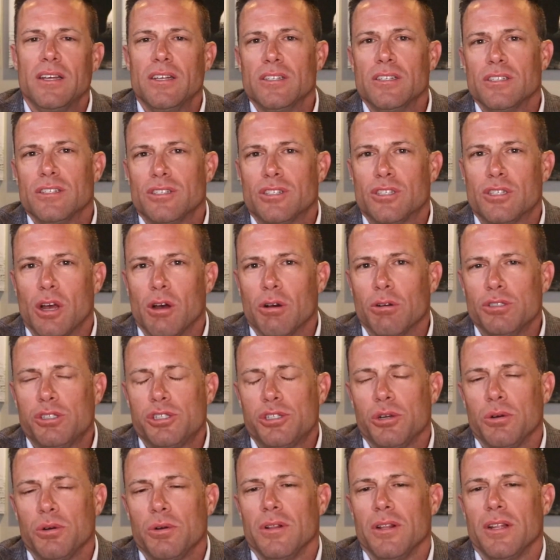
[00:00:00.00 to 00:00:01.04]

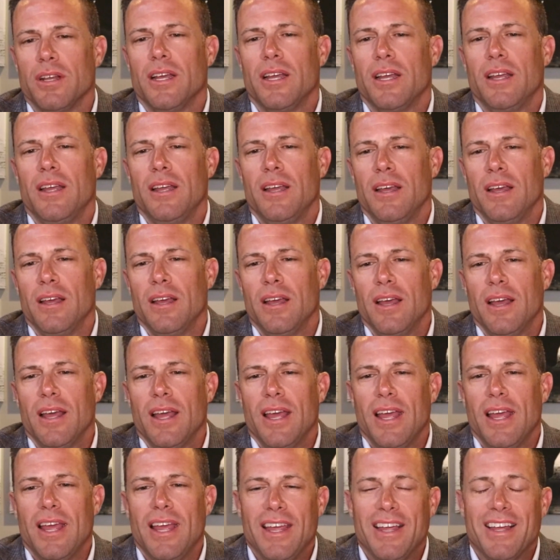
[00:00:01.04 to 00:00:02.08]
socially,
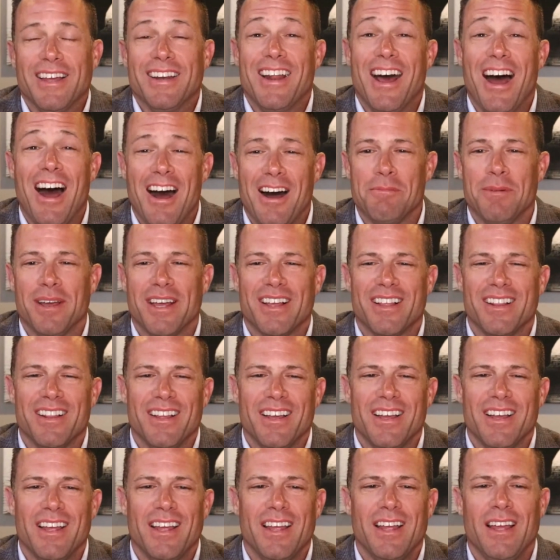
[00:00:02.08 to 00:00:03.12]

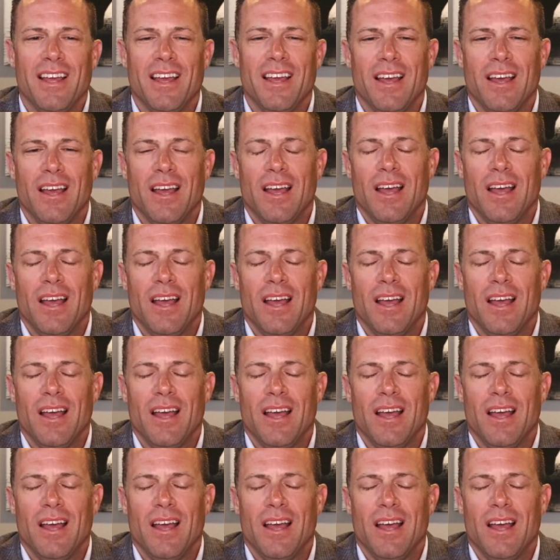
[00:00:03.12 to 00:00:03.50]
economically,